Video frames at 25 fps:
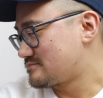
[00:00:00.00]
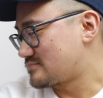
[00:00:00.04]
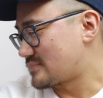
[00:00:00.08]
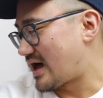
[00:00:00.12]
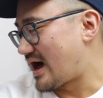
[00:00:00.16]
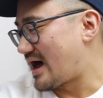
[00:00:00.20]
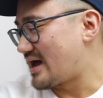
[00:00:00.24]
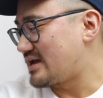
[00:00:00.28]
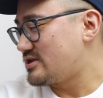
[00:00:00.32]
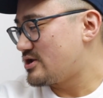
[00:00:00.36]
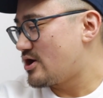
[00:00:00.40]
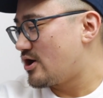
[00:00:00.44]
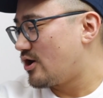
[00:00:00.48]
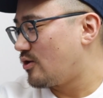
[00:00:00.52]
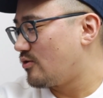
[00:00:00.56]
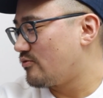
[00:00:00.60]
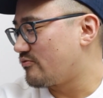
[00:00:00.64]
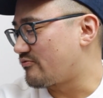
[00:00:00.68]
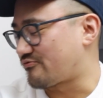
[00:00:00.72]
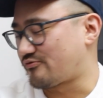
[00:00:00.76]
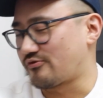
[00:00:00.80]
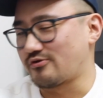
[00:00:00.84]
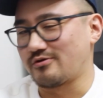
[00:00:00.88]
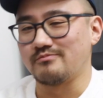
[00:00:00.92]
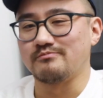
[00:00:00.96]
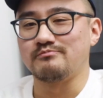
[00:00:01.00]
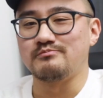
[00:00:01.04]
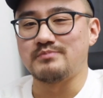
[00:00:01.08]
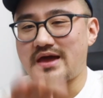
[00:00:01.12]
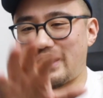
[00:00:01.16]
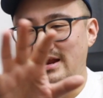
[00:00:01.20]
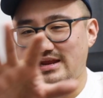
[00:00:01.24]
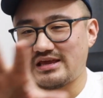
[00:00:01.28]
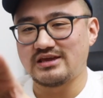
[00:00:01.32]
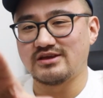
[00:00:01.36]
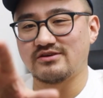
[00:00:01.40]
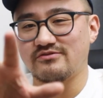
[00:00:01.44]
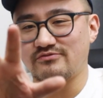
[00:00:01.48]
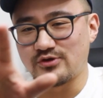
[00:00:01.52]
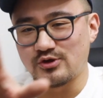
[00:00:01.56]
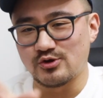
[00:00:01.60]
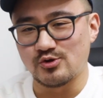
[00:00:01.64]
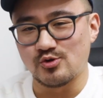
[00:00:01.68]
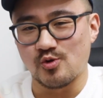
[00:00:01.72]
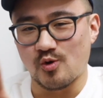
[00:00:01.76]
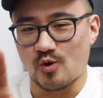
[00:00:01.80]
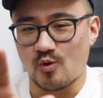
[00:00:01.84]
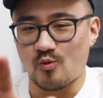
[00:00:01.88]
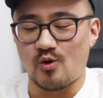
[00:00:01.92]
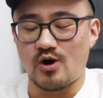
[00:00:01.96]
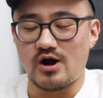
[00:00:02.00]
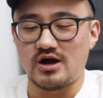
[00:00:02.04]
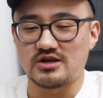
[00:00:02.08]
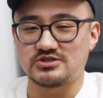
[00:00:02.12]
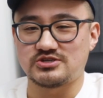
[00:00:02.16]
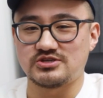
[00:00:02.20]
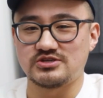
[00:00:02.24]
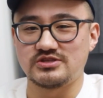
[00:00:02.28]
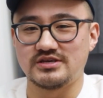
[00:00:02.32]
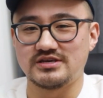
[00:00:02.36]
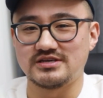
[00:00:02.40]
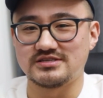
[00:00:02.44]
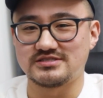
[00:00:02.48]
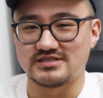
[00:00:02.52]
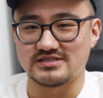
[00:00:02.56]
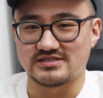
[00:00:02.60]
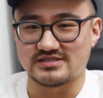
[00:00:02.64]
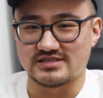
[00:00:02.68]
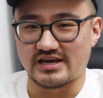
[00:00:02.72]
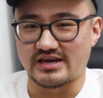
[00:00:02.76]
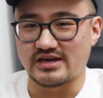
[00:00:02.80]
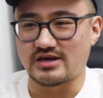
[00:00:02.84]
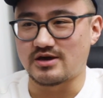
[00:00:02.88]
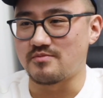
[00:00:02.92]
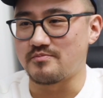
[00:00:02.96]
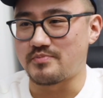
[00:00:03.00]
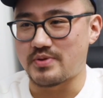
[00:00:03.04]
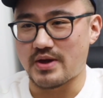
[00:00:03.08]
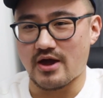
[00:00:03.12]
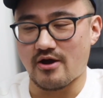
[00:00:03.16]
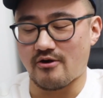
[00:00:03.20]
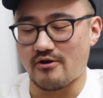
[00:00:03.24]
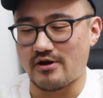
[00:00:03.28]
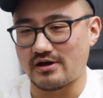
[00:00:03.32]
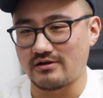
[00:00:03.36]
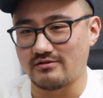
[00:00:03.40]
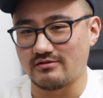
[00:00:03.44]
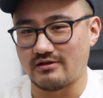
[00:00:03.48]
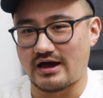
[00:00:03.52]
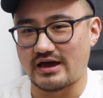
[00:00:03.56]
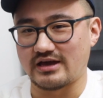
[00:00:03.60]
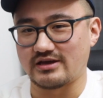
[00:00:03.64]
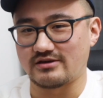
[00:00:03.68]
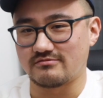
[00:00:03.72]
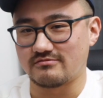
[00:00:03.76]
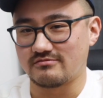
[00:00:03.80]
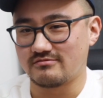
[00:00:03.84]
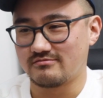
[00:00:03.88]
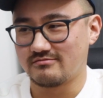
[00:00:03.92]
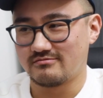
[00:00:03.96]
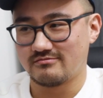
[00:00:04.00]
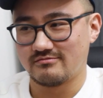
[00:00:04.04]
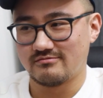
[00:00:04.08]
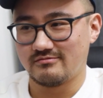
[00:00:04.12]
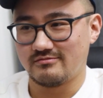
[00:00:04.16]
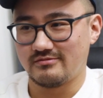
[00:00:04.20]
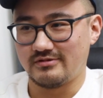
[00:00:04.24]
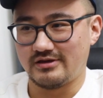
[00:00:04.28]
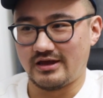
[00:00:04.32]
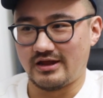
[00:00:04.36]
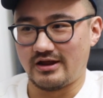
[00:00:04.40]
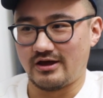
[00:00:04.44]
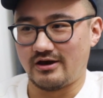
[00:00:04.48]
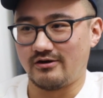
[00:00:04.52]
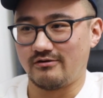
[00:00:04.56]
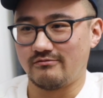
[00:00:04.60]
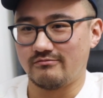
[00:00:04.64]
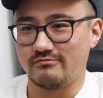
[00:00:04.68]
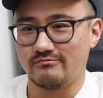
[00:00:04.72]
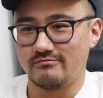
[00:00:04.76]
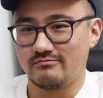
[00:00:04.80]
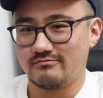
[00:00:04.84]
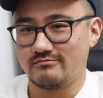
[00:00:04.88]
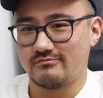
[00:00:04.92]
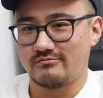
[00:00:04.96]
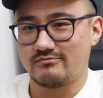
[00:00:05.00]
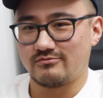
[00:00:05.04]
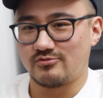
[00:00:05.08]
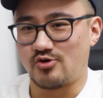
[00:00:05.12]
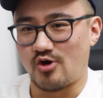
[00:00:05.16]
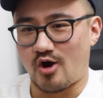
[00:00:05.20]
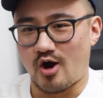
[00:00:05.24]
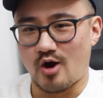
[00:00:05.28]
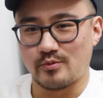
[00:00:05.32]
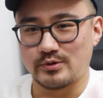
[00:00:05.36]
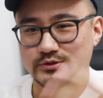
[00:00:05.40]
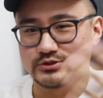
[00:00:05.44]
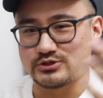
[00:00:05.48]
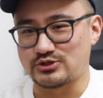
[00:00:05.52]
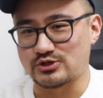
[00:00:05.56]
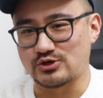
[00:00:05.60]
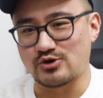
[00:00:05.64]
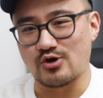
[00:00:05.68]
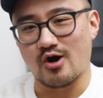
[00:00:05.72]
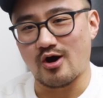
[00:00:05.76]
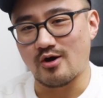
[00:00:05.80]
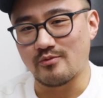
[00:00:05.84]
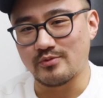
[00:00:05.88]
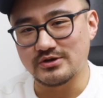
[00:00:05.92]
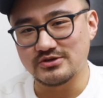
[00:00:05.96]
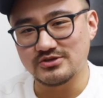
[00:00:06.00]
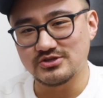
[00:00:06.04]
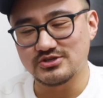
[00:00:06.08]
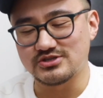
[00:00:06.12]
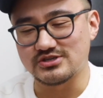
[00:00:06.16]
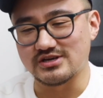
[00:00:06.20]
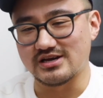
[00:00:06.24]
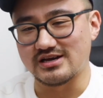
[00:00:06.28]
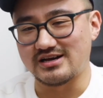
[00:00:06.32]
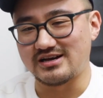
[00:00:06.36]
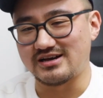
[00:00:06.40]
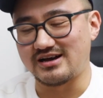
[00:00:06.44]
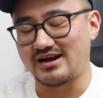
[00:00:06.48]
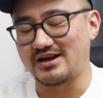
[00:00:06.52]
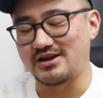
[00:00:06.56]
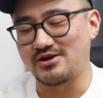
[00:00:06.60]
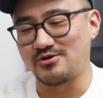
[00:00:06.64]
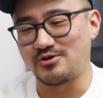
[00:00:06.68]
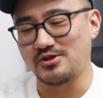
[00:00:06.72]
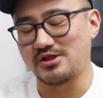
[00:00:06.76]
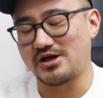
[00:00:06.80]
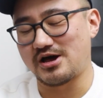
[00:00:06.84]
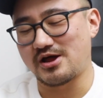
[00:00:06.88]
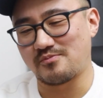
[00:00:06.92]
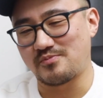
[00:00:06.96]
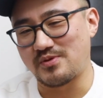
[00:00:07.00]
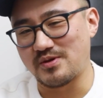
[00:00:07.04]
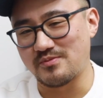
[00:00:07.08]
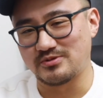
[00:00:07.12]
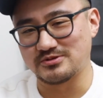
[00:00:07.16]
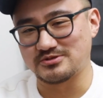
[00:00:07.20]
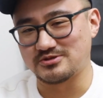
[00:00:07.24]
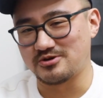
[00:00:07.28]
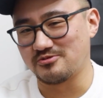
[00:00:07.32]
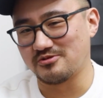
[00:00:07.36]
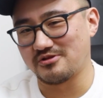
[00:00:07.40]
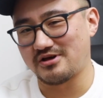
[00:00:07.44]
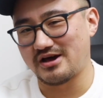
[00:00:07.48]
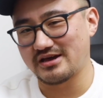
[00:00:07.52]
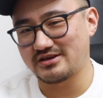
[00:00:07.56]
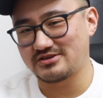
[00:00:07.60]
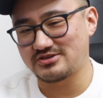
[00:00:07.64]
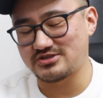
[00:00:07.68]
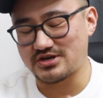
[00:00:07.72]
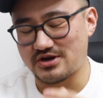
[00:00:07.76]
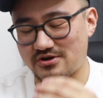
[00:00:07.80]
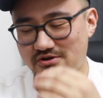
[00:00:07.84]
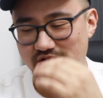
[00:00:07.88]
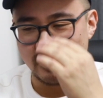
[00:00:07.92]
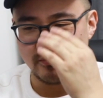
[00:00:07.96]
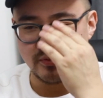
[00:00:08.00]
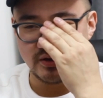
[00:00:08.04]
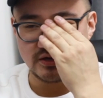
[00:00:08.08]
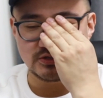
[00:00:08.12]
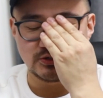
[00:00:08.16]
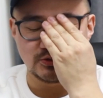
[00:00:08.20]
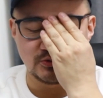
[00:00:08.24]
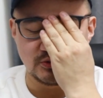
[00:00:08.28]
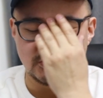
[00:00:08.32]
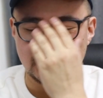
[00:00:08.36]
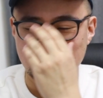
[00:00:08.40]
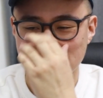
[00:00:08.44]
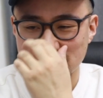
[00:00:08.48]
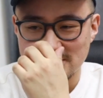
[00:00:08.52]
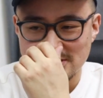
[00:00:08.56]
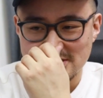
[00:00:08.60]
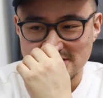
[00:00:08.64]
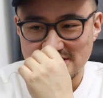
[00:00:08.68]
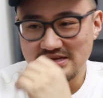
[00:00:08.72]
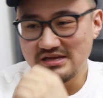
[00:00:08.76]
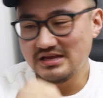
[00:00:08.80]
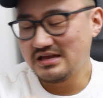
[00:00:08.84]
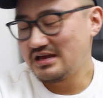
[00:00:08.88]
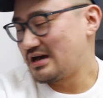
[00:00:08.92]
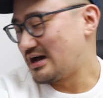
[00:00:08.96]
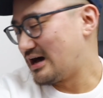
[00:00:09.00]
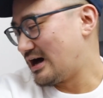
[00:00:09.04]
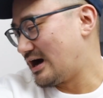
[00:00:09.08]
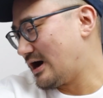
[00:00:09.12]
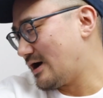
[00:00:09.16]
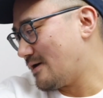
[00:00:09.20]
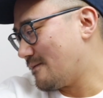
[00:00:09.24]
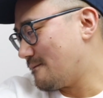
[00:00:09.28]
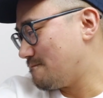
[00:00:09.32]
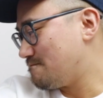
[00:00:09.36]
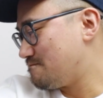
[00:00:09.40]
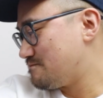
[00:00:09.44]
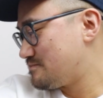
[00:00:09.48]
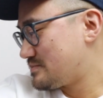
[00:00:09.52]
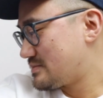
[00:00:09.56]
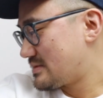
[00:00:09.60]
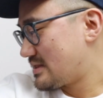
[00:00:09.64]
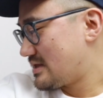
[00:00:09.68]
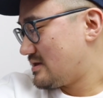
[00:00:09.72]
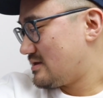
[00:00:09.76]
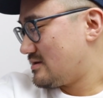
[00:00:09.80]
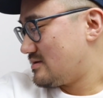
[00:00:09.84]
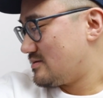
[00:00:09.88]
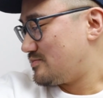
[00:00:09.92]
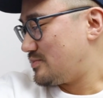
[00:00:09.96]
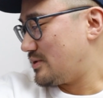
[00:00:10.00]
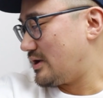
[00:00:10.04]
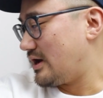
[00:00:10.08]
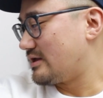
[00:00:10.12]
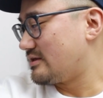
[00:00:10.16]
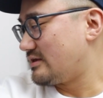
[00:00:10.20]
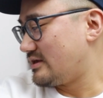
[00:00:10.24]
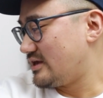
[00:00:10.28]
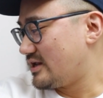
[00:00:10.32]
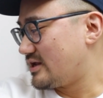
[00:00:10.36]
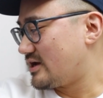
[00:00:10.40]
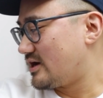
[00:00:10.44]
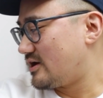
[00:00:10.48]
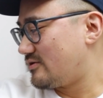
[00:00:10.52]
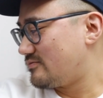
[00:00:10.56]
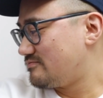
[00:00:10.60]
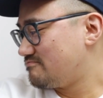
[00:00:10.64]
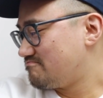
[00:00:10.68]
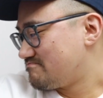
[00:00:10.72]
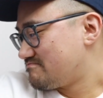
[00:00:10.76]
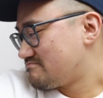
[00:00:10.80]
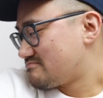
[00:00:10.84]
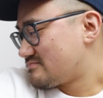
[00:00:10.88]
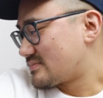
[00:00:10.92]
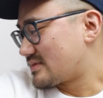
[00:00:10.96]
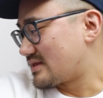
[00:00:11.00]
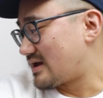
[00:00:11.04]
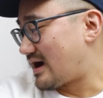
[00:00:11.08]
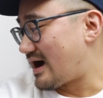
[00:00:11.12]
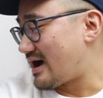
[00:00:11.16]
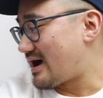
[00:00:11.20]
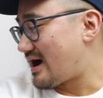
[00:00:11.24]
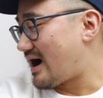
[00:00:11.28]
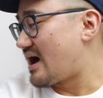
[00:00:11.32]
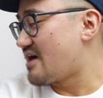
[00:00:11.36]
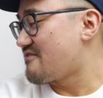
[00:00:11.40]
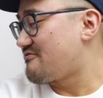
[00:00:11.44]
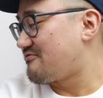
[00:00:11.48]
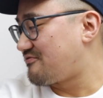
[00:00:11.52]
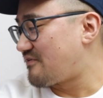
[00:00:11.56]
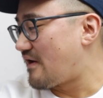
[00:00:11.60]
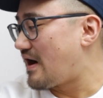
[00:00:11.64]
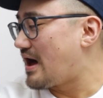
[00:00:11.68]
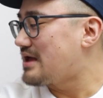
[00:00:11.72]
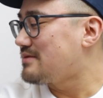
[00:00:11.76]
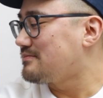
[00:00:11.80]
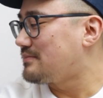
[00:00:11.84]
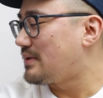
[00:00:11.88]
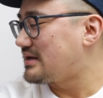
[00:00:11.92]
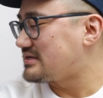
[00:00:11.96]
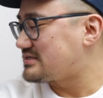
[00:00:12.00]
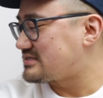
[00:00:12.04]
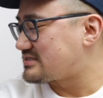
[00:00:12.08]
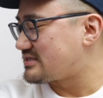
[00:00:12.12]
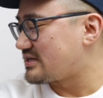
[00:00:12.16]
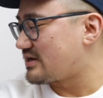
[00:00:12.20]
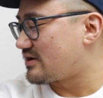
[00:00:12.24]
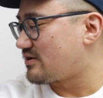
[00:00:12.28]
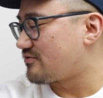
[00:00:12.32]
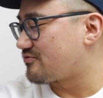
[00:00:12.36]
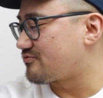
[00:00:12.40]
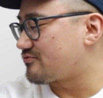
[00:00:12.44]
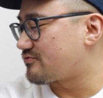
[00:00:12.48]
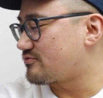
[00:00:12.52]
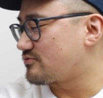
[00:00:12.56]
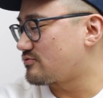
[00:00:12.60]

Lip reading: I know for many of you who are watching this, it's like comparing, like, you know, garbage to garbage. I know a lot of people don't like Cherry MX switches. But, you know, I find myself